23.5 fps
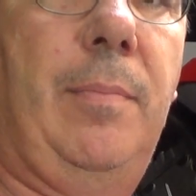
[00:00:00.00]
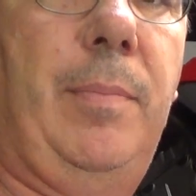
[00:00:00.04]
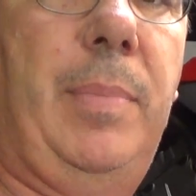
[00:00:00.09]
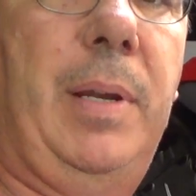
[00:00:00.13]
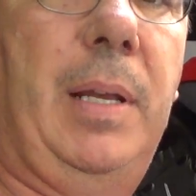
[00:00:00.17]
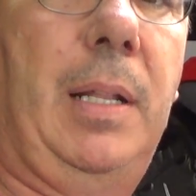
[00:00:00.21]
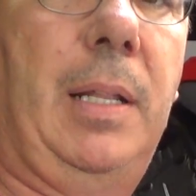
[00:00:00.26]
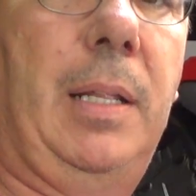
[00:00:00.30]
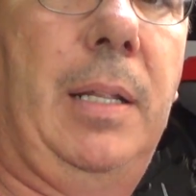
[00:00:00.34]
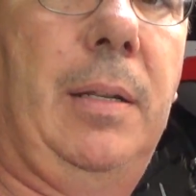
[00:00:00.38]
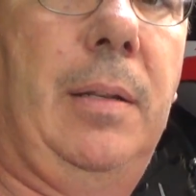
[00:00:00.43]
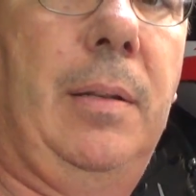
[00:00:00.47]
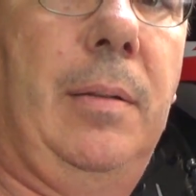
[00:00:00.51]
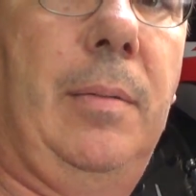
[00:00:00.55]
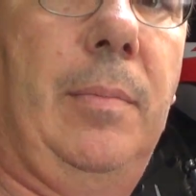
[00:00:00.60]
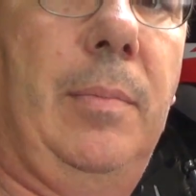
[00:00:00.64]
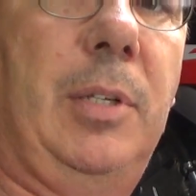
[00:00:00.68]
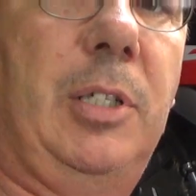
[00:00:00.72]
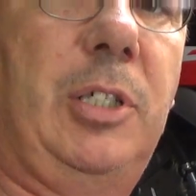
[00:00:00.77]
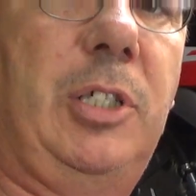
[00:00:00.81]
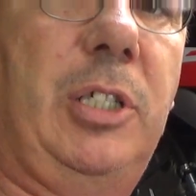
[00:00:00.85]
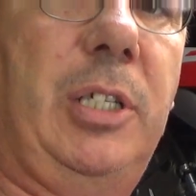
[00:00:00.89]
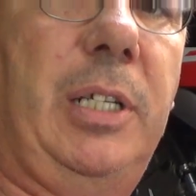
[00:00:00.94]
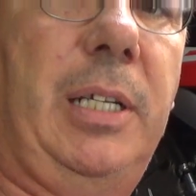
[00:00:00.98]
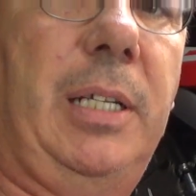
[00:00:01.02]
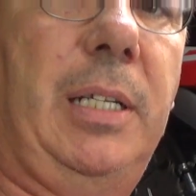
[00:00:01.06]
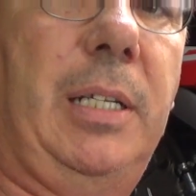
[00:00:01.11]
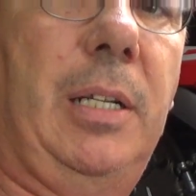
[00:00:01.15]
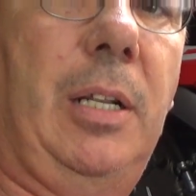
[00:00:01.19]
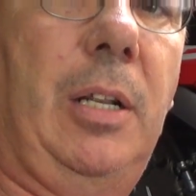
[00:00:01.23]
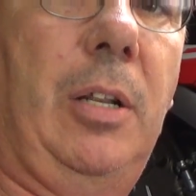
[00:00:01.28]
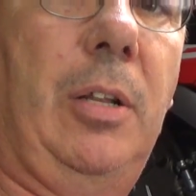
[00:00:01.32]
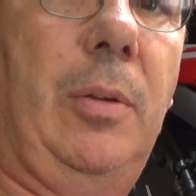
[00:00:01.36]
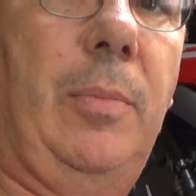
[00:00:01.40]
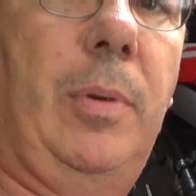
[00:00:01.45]
billet
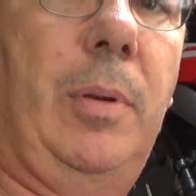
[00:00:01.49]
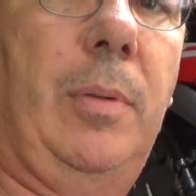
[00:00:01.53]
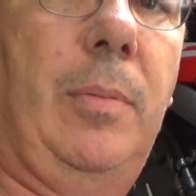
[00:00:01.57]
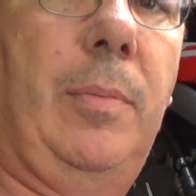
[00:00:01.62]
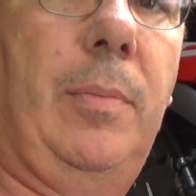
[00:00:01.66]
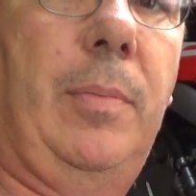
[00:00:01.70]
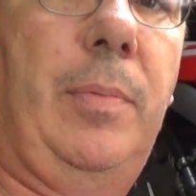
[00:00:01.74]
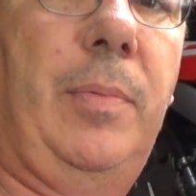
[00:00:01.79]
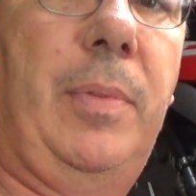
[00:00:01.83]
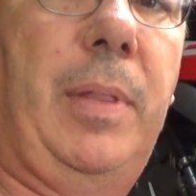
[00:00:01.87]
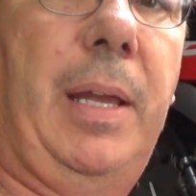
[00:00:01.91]
machined aluminum.